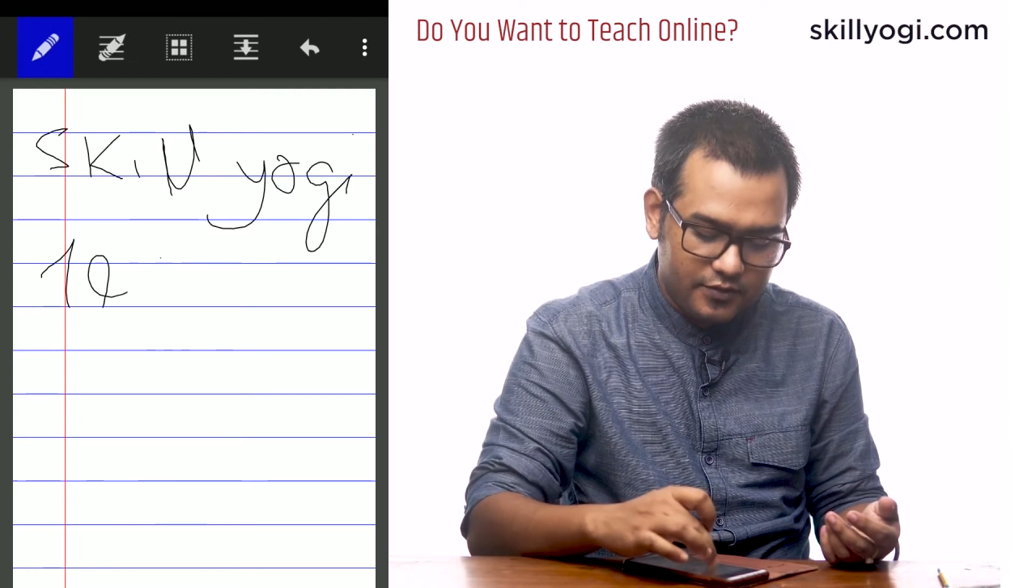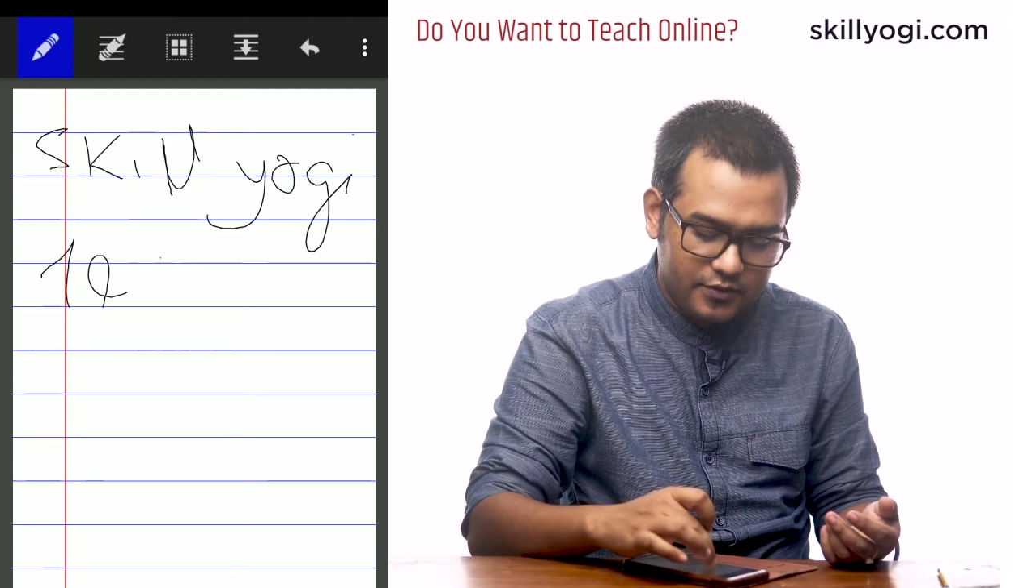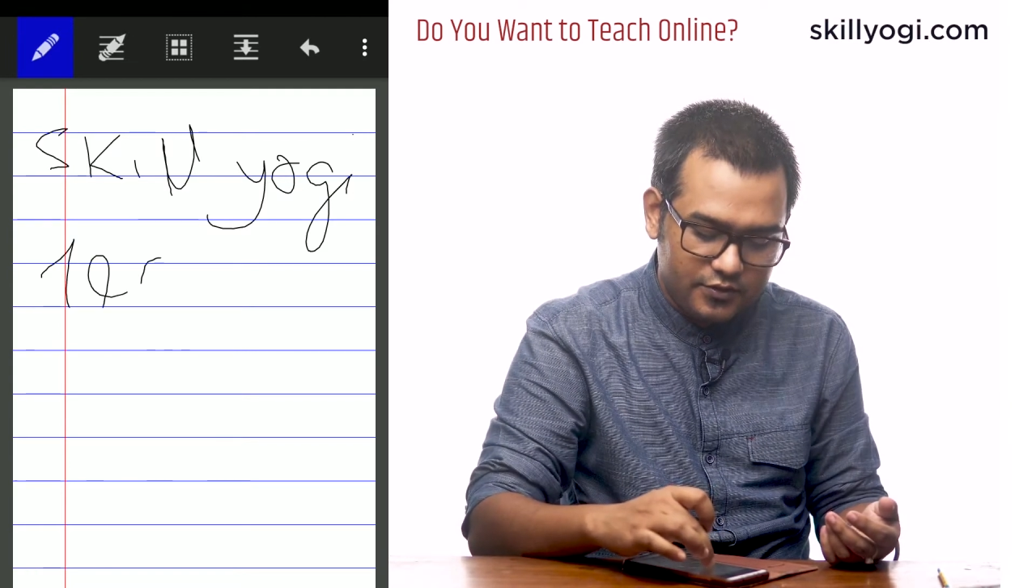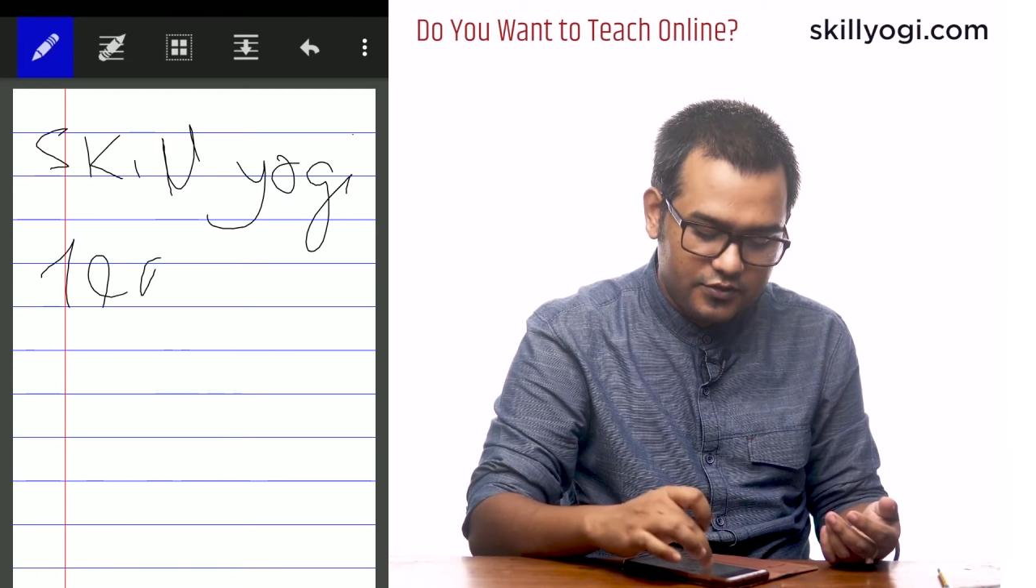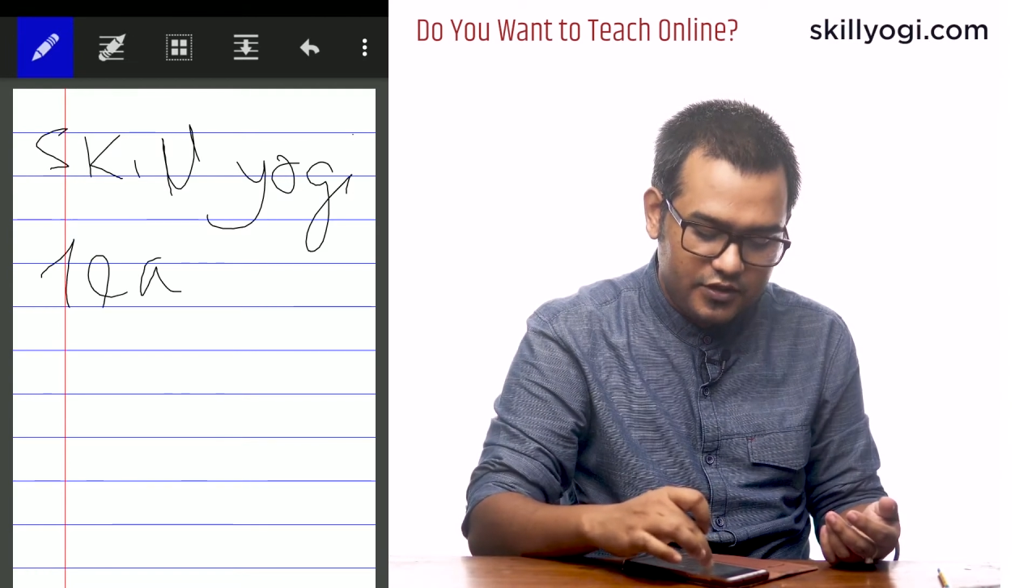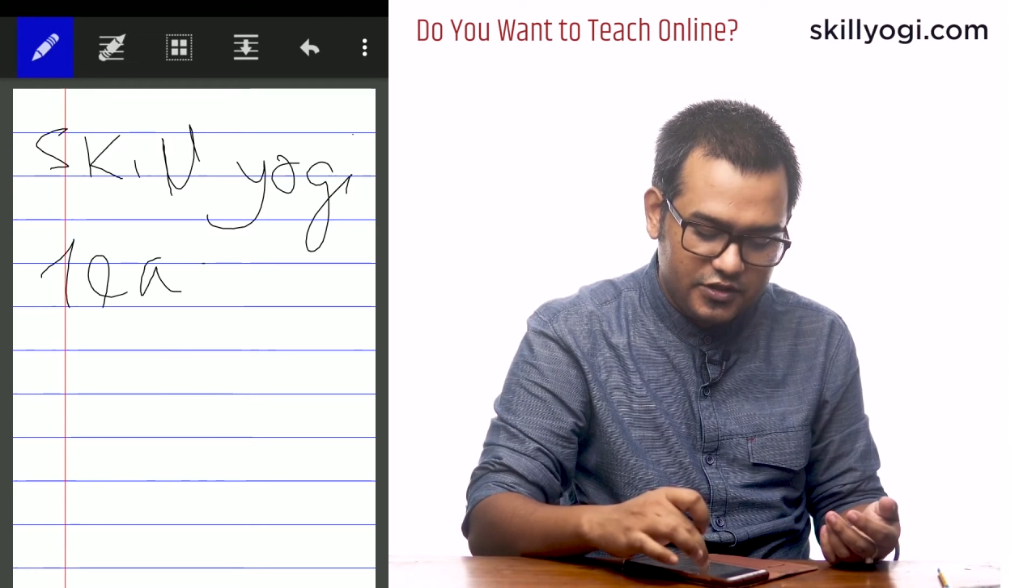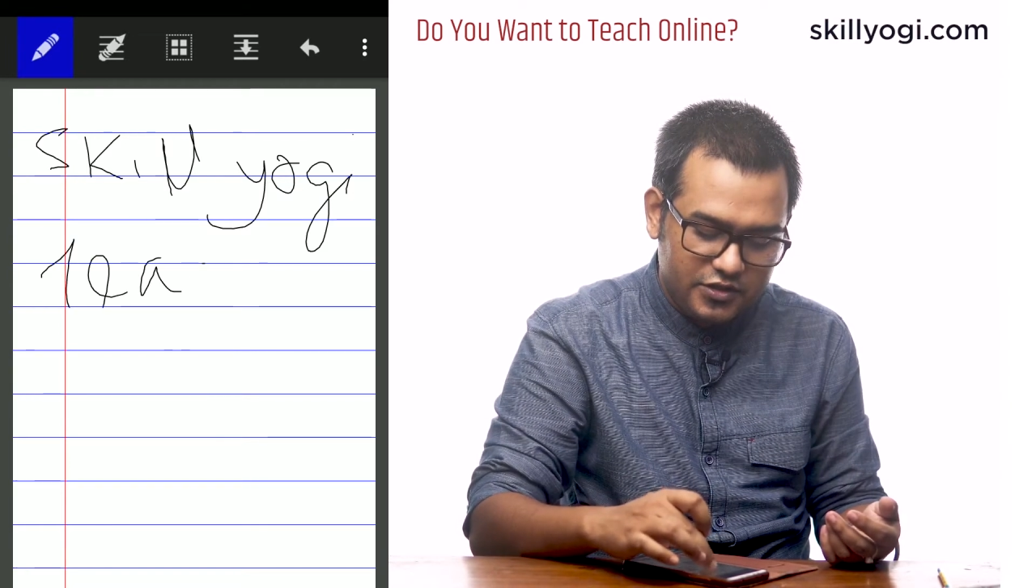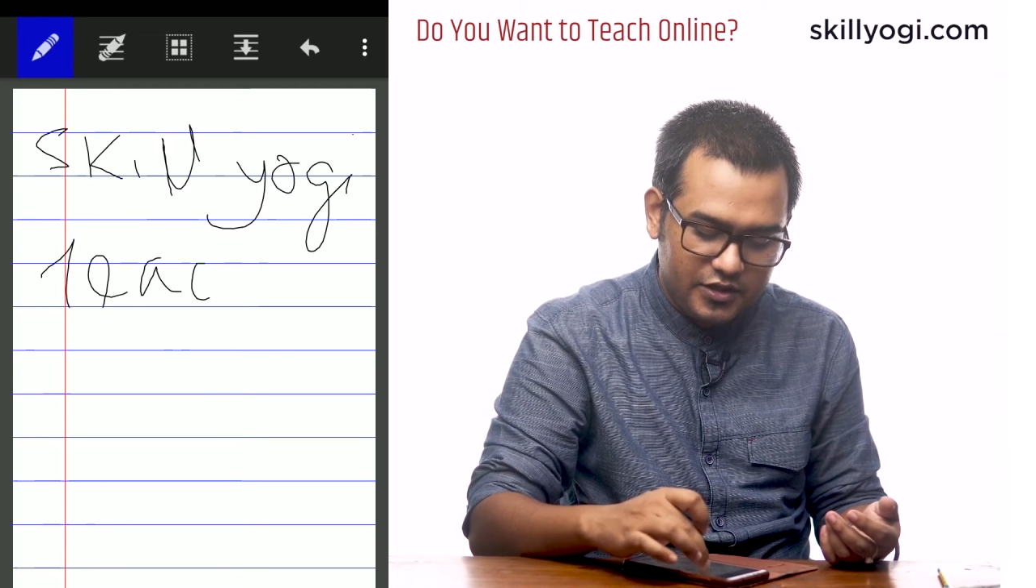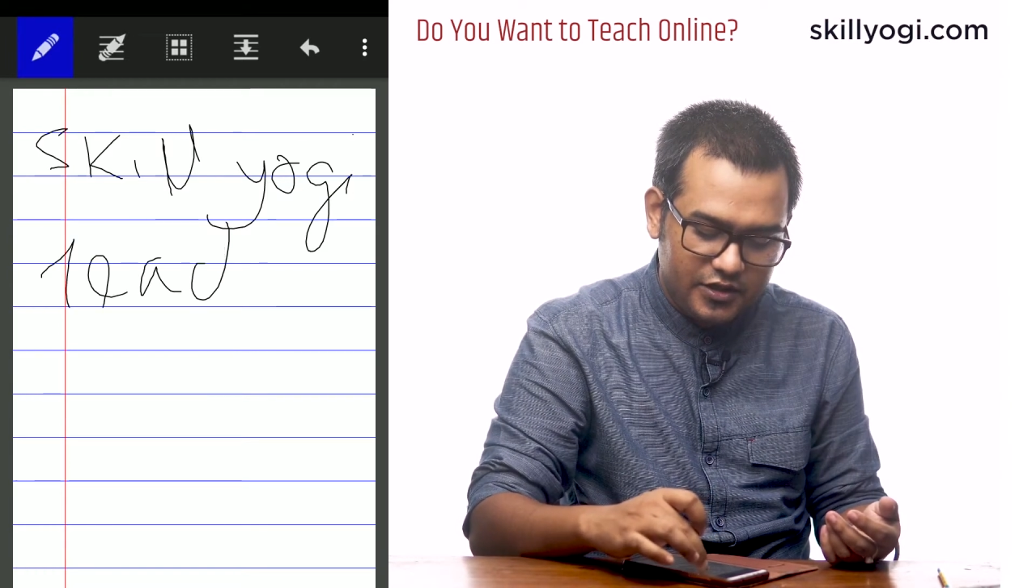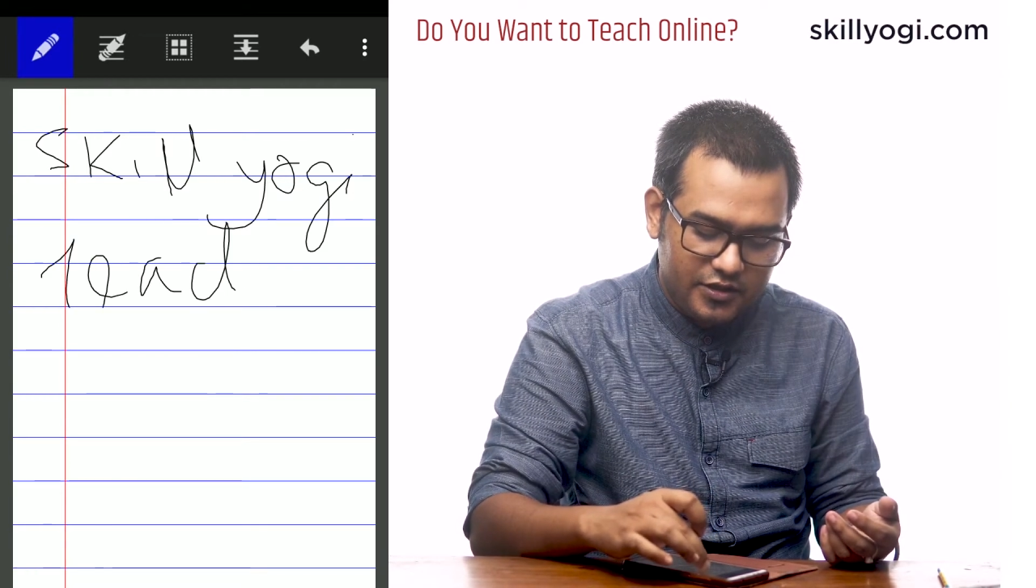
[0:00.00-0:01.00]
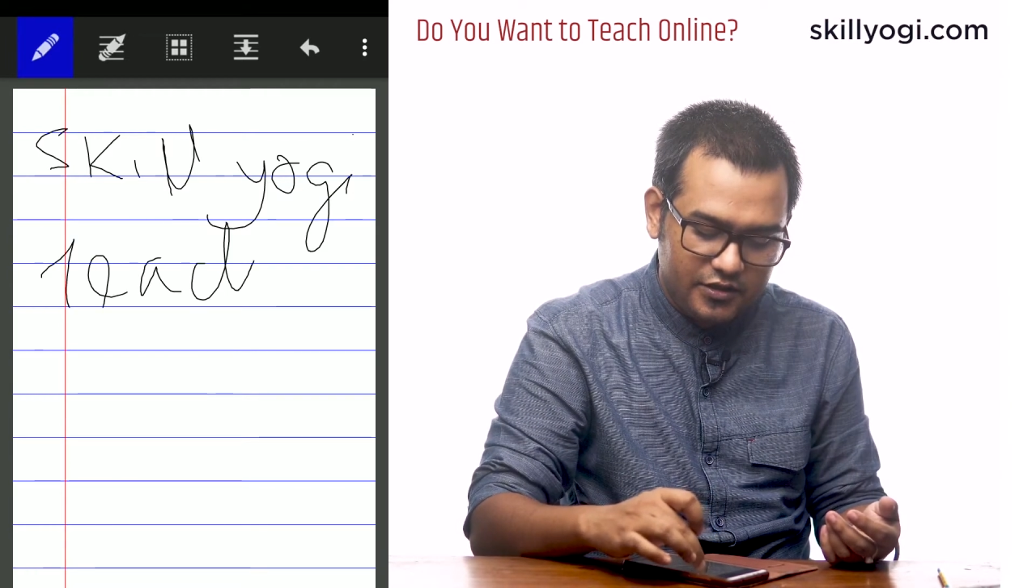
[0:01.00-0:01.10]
So initially